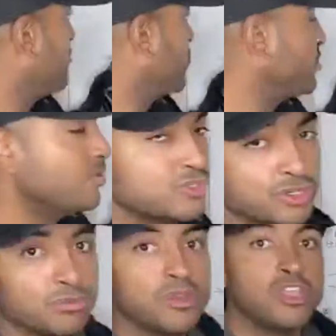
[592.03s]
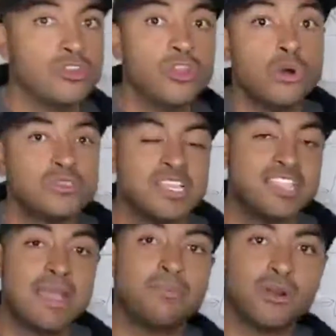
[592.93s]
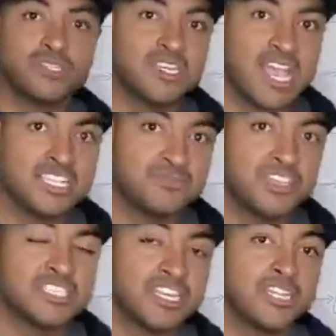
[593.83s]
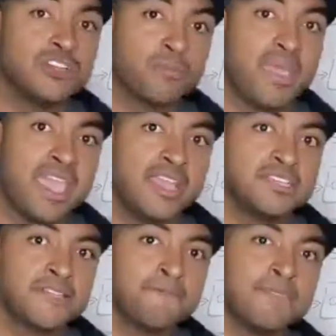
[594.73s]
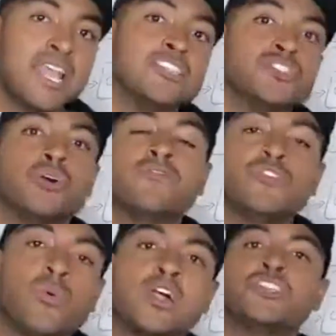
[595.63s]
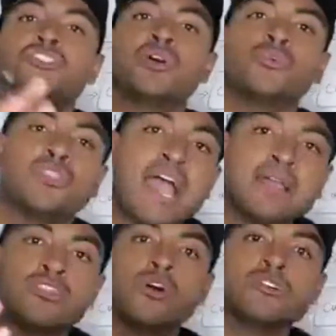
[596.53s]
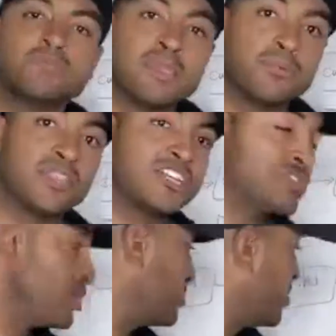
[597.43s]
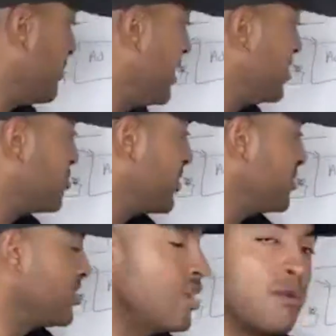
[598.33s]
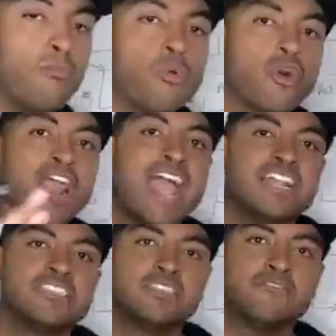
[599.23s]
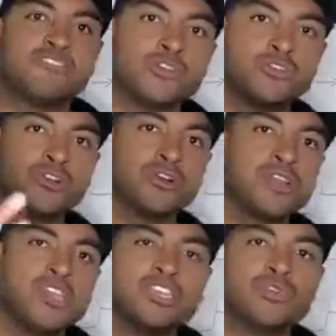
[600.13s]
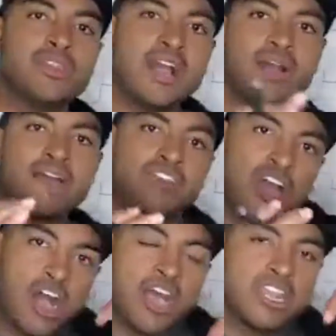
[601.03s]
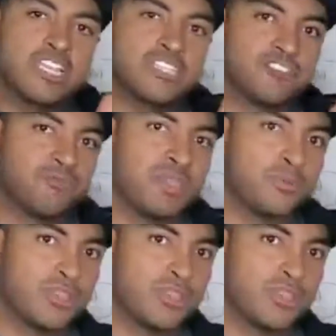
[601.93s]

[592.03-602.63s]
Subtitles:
or YouTube knows that person has visited your page, And so if you want to show that those people that showed some interest, more ads in the future, you now have an audience of people